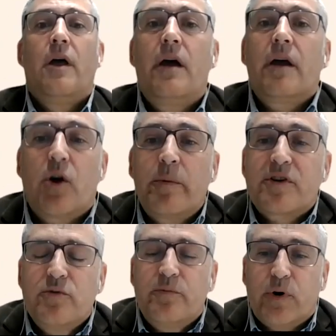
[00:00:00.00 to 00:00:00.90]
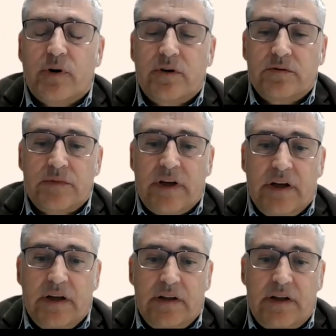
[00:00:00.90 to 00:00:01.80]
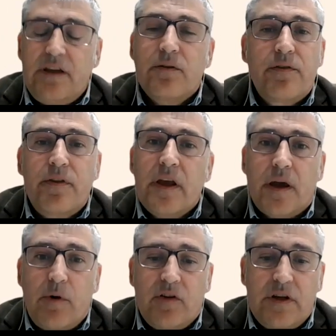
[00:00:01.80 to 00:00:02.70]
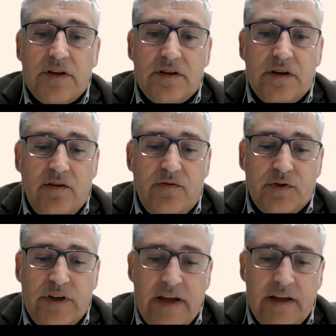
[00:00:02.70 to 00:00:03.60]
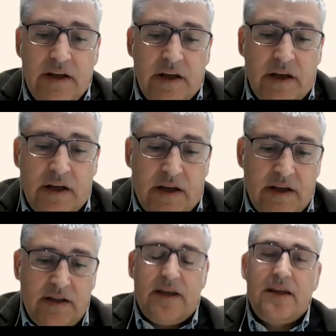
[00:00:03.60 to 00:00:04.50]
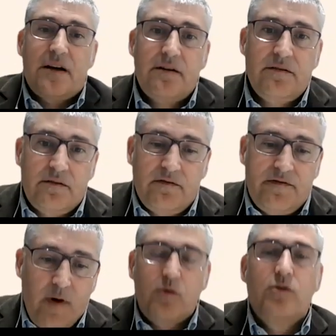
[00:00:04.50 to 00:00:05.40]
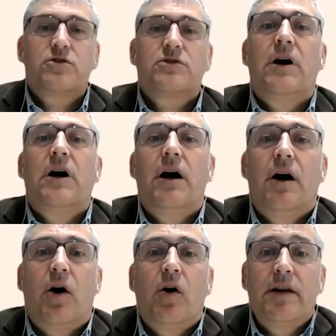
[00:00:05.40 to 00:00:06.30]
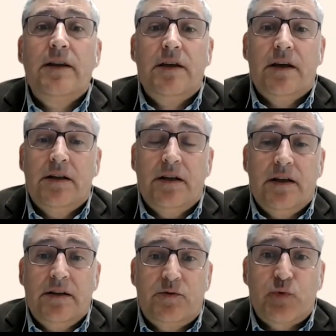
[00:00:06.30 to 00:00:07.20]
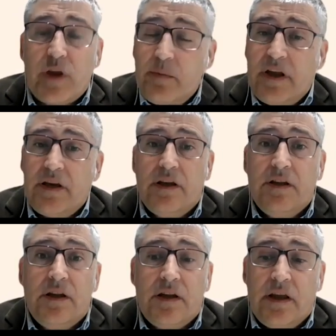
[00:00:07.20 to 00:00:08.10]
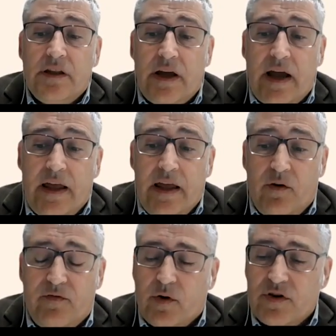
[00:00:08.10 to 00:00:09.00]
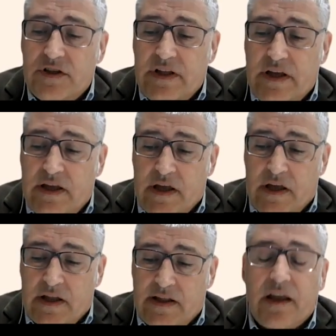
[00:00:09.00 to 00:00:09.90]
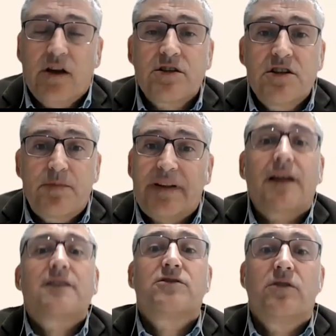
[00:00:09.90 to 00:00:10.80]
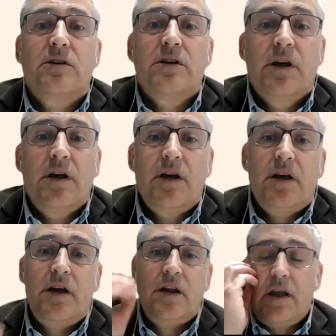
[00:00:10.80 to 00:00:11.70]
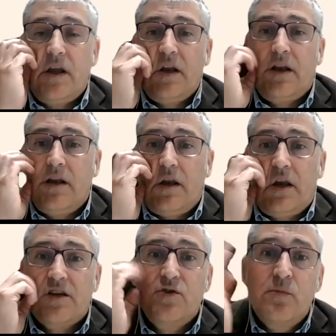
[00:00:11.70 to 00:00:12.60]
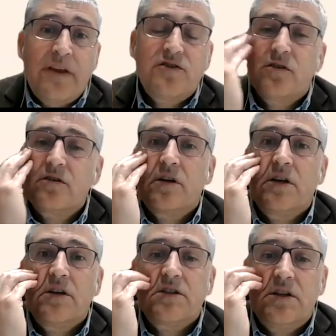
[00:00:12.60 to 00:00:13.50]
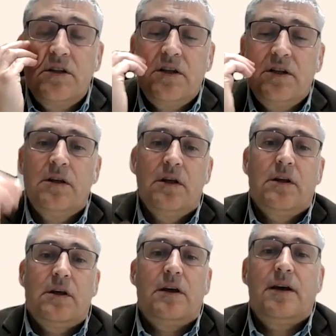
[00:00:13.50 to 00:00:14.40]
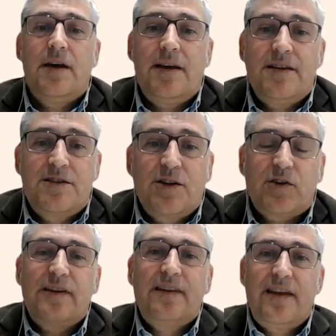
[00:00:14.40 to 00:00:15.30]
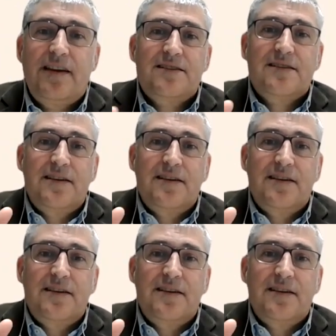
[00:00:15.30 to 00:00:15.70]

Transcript: economic support. They don't think about this. For them, they are focused only in the treatment, of course, in the diagnosis, but that's all. And as you mentioned, Cindy, it's not only the